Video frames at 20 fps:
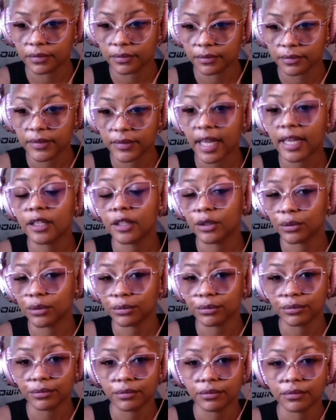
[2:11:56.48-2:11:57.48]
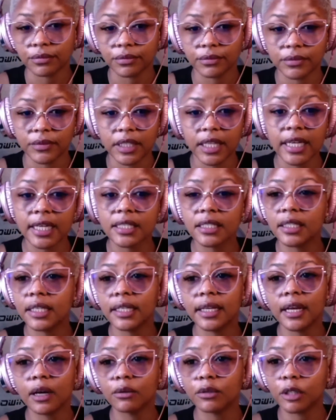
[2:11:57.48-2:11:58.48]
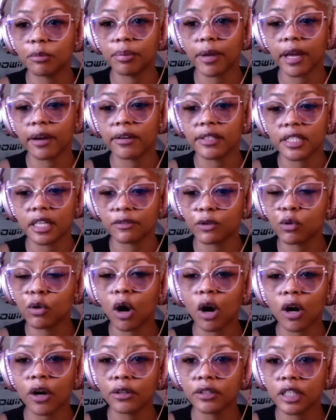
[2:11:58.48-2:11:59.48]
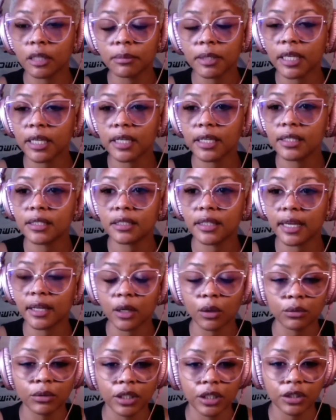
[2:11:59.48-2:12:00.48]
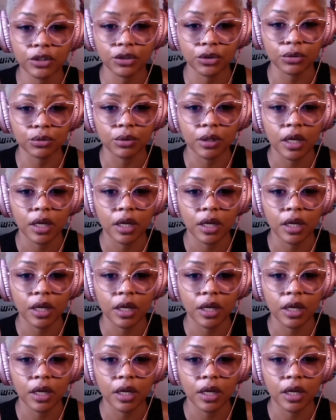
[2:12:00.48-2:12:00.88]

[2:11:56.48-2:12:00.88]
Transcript: Thank you. Kids need healthy parents. If you're going to hurt them kids, they don't need you.